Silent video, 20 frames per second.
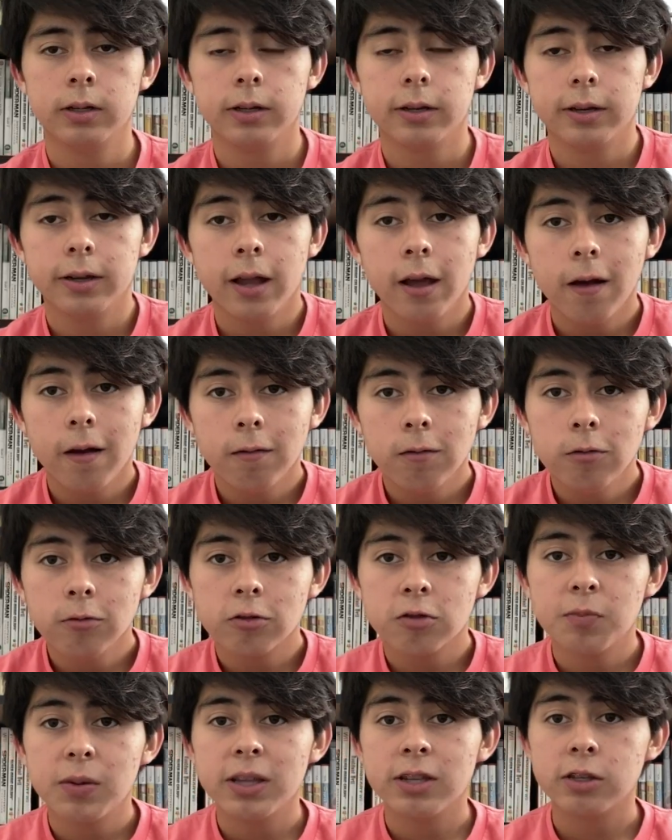Now, I won't
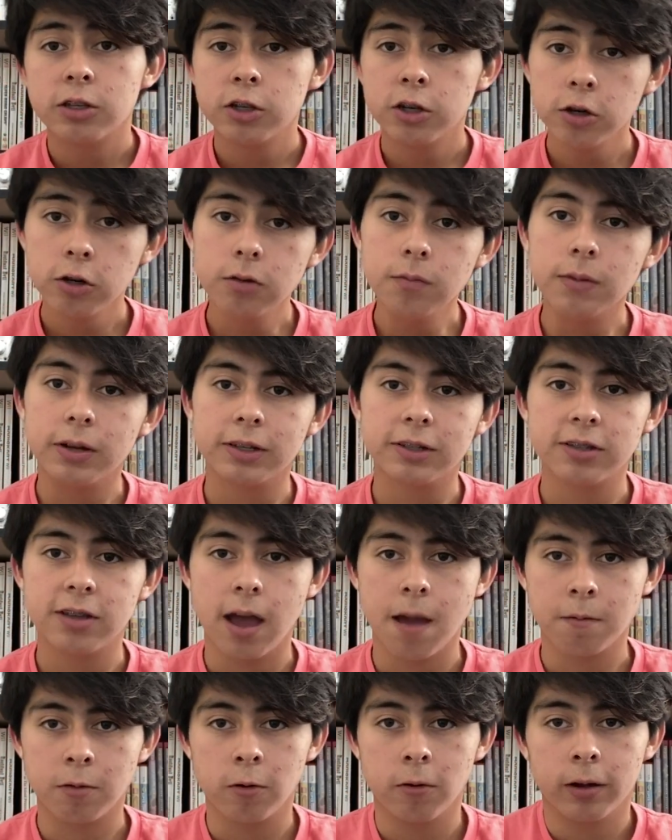spend too much
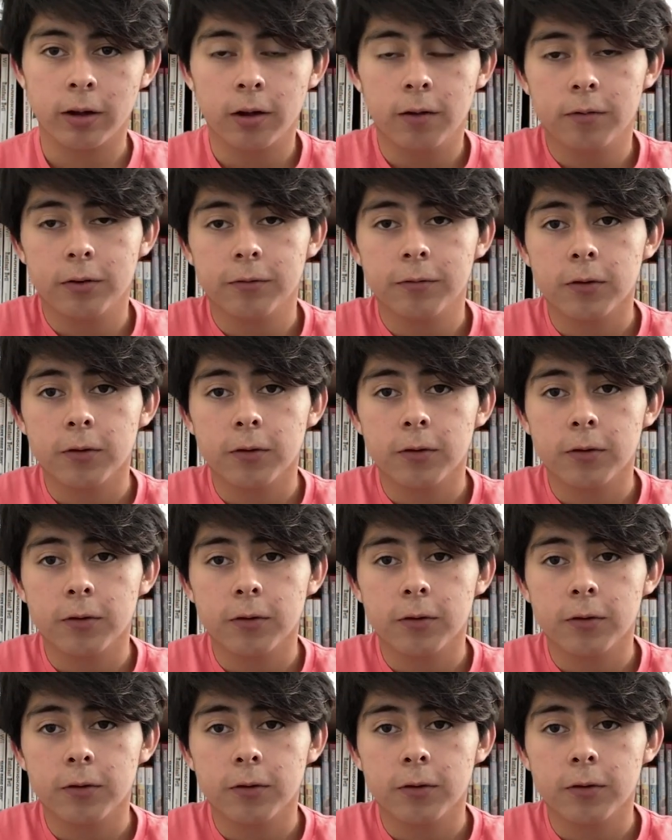time going over